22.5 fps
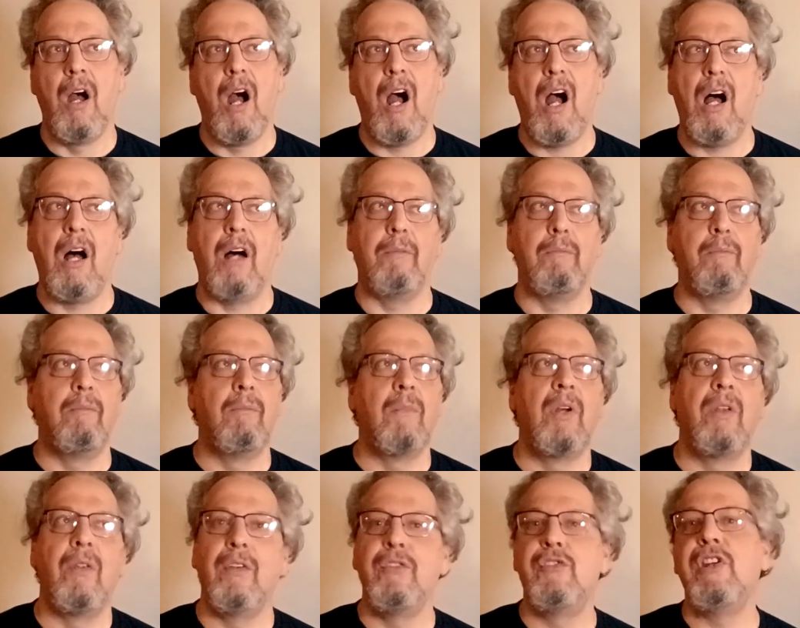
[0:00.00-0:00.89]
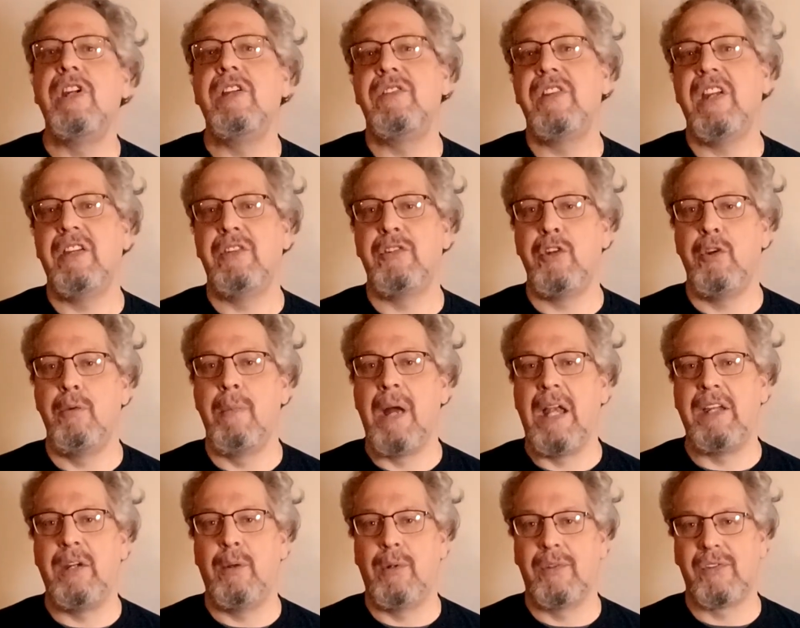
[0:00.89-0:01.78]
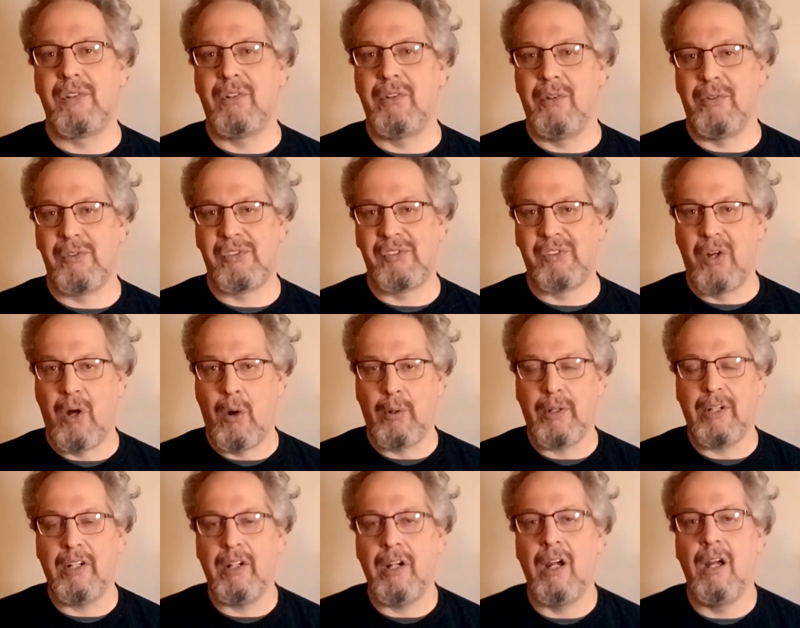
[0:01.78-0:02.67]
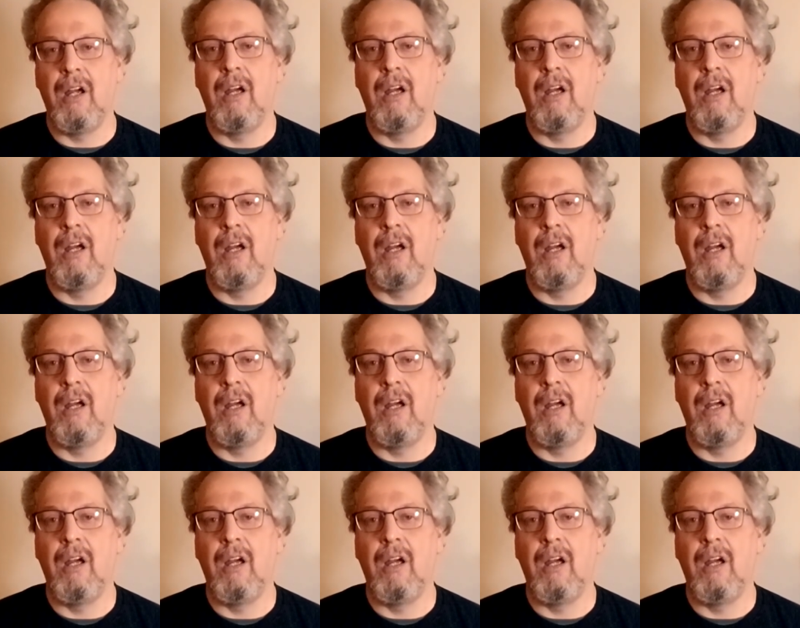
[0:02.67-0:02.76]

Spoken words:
The Gt2 menu is a little slower.